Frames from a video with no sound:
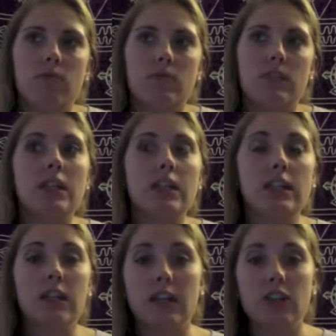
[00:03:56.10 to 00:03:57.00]
didn't
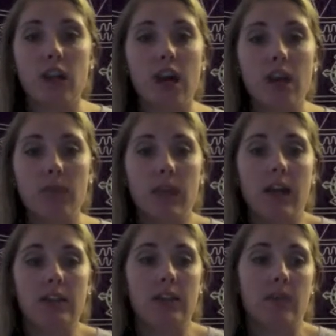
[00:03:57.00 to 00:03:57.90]
get a job
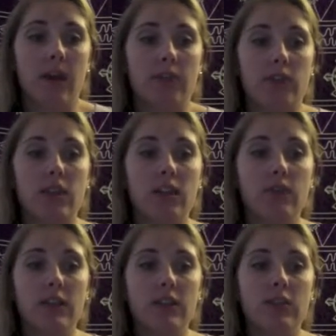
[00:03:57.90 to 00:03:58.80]
lined up after he
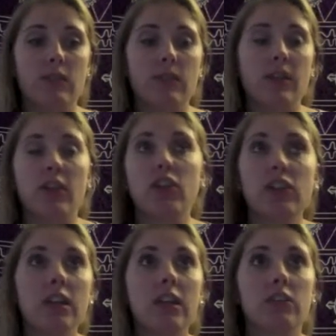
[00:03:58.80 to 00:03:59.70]
quit. So he's been
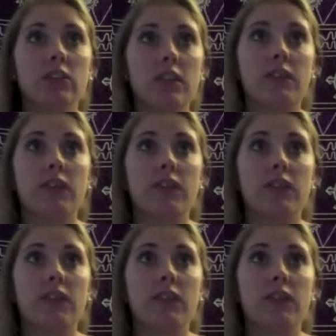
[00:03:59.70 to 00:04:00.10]
looking and looking for